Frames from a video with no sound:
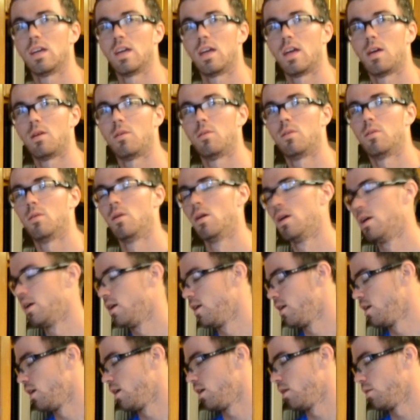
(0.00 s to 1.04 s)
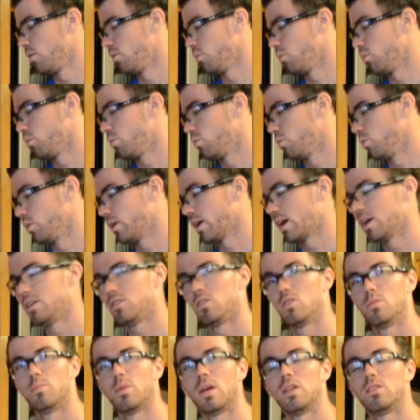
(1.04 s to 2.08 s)
And what I
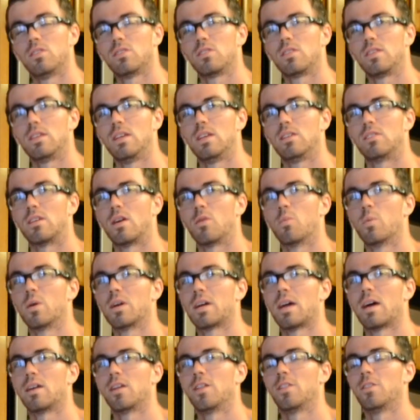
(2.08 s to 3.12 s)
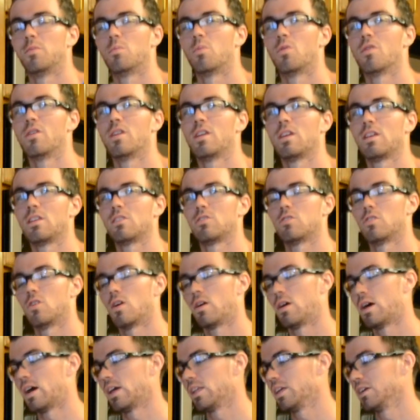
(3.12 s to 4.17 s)
do basically is I work out in the morning, so
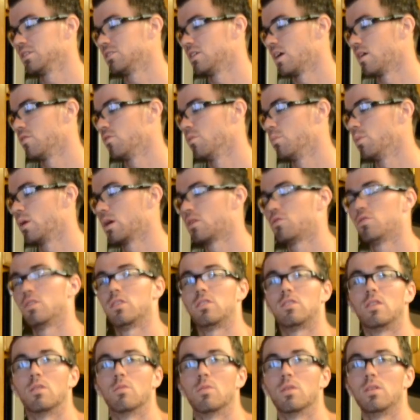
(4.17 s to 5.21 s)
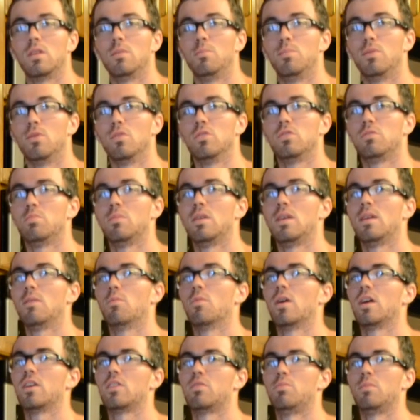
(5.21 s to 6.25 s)
I like to have a breakfast that really boosts me,
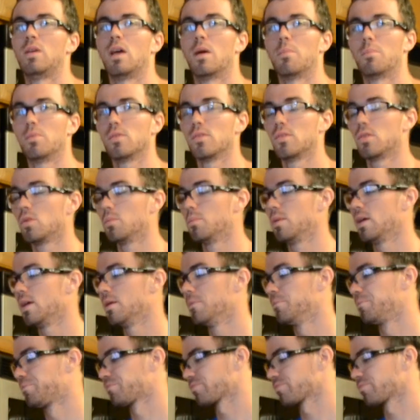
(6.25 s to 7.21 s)
wakes me up a little bit.